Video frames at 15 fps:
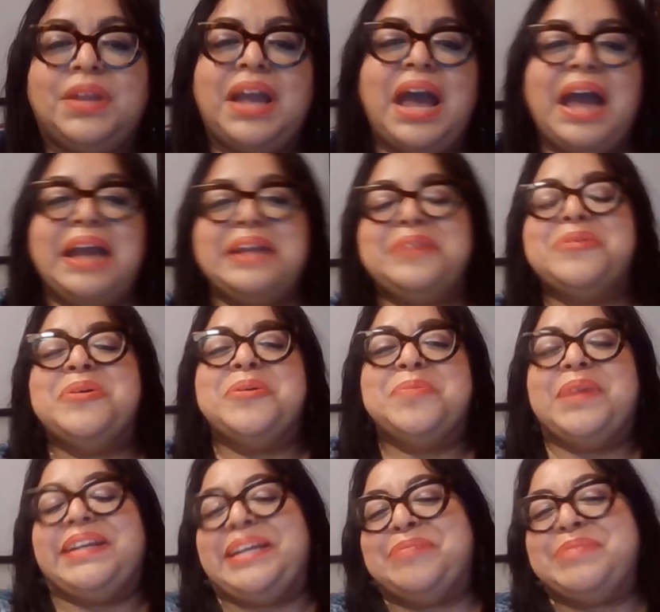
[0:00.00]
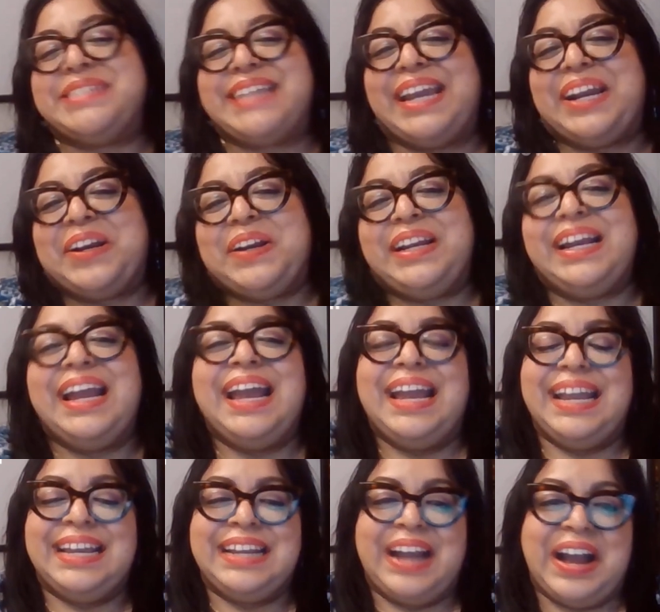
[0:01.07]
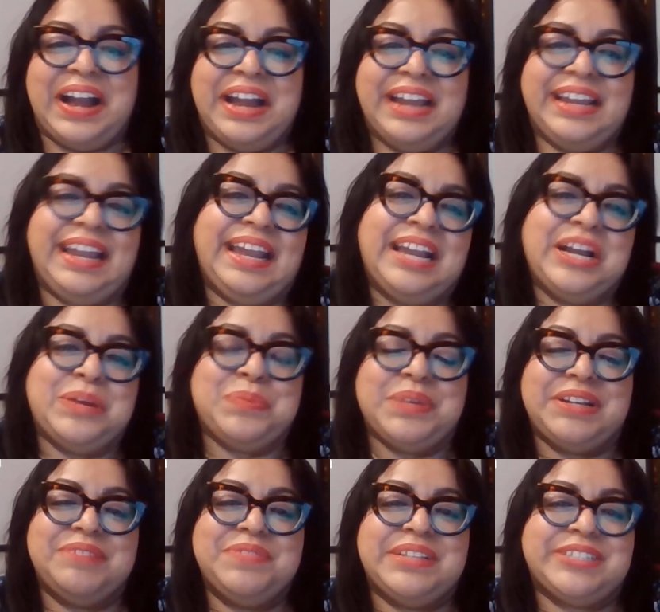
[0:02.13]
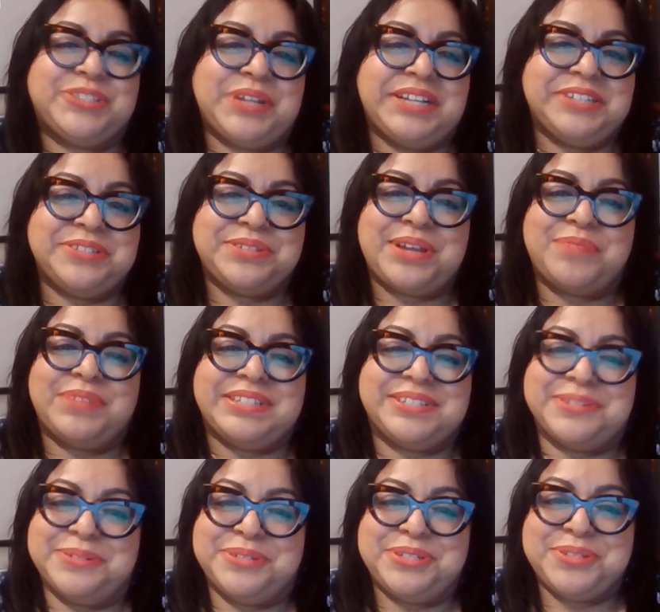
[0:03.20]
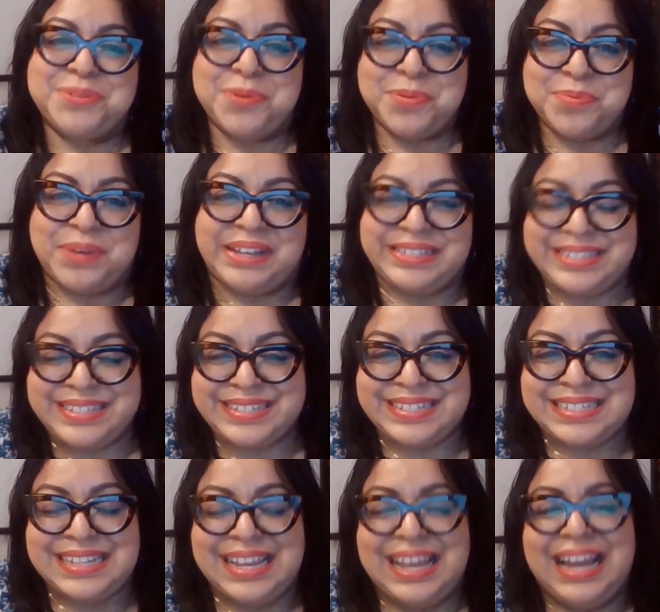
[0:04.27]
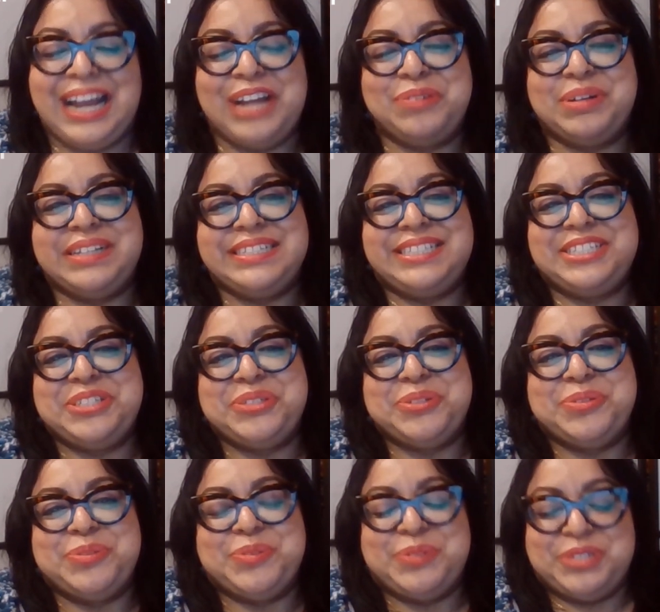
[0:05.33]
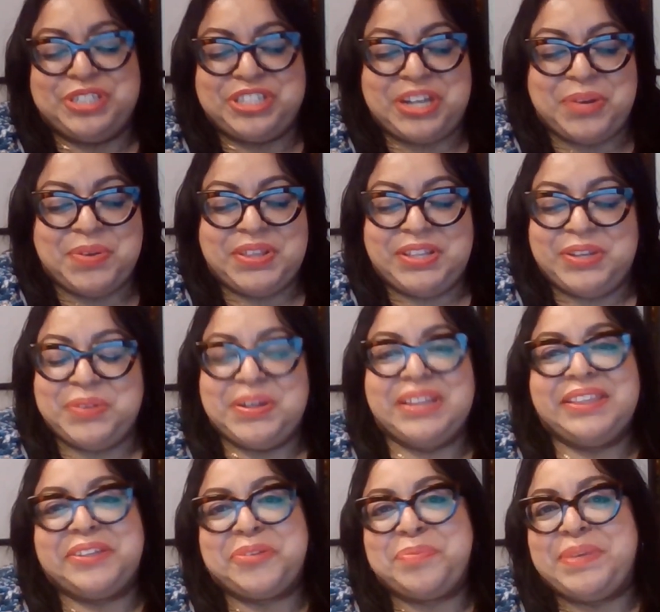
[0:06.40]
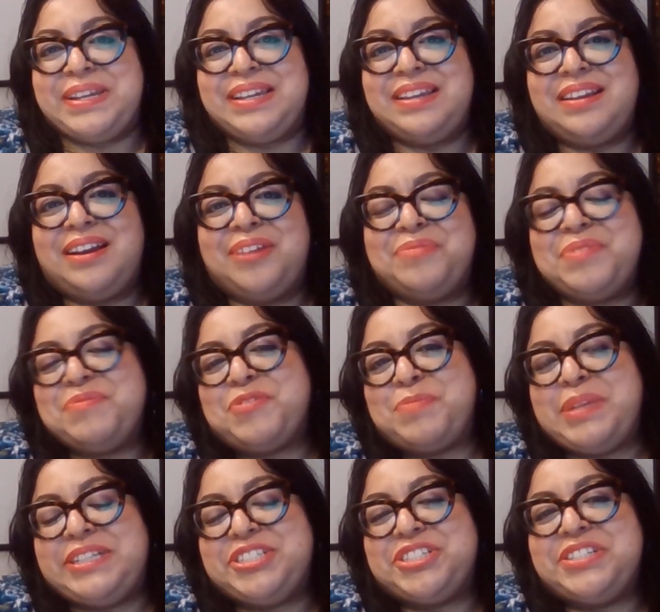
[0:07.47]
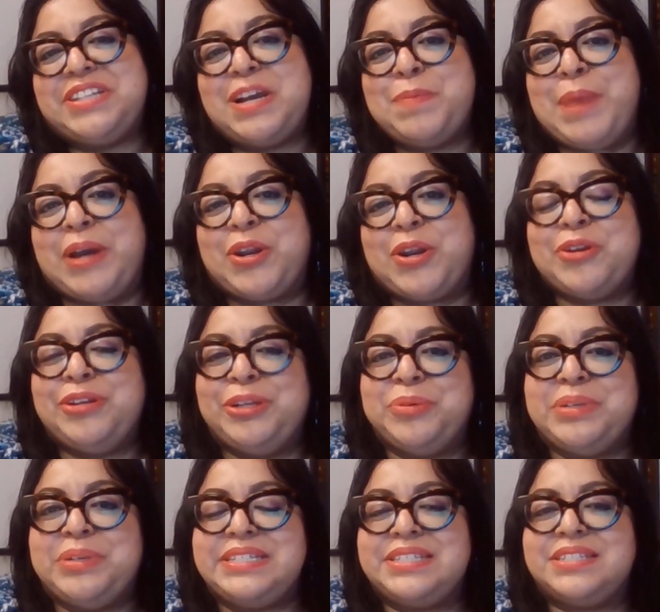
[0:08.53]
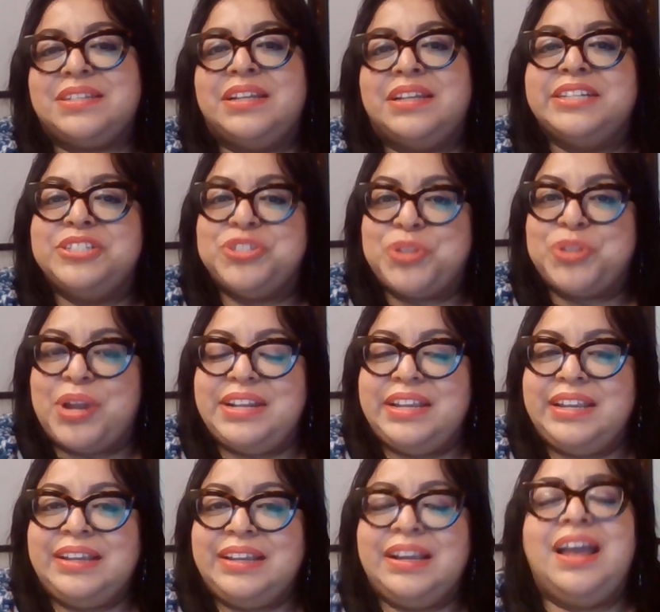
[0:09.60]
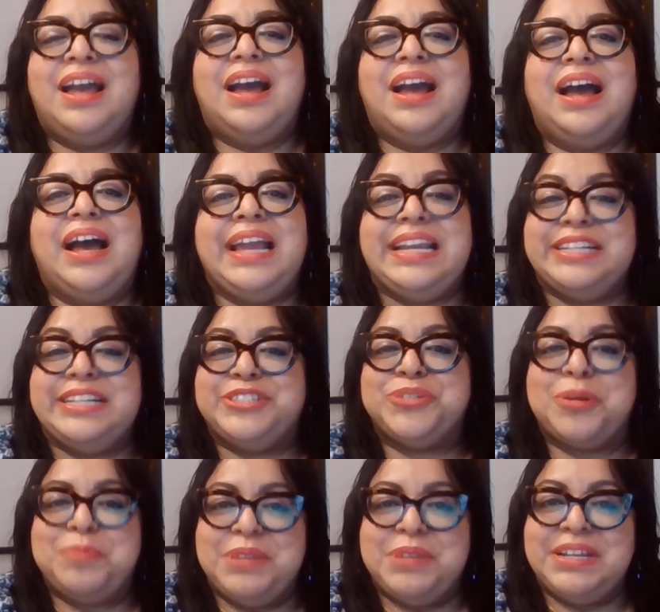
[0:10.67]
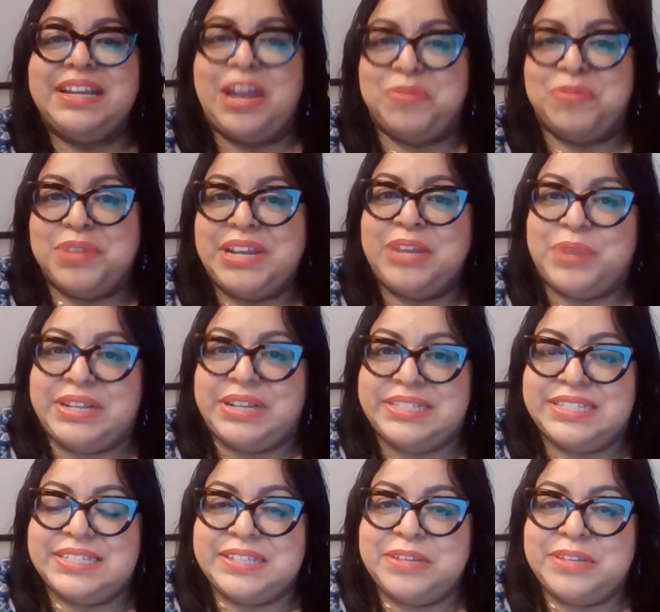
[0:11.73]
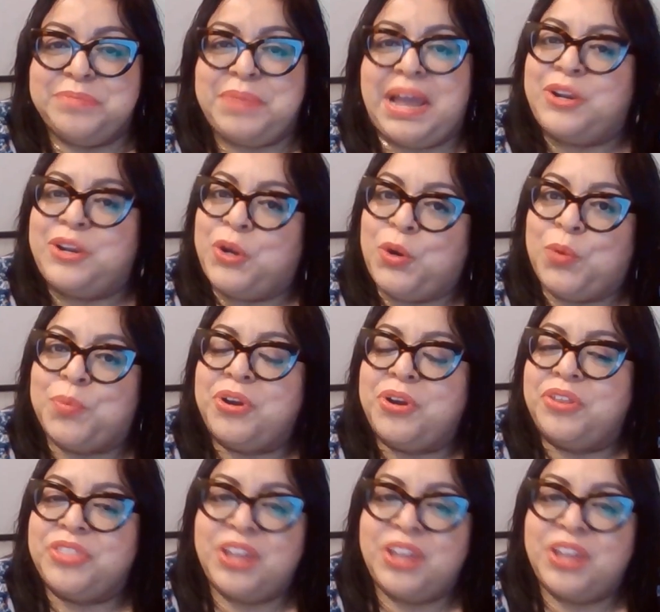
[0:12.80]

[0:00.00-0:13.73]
Hi, my name is Carrie, and I am one of the trainers at Resolutions Northwest. I wanted to share with you a little bit of information about our newest training, uh, Interrupting Everyday Racism at Home or the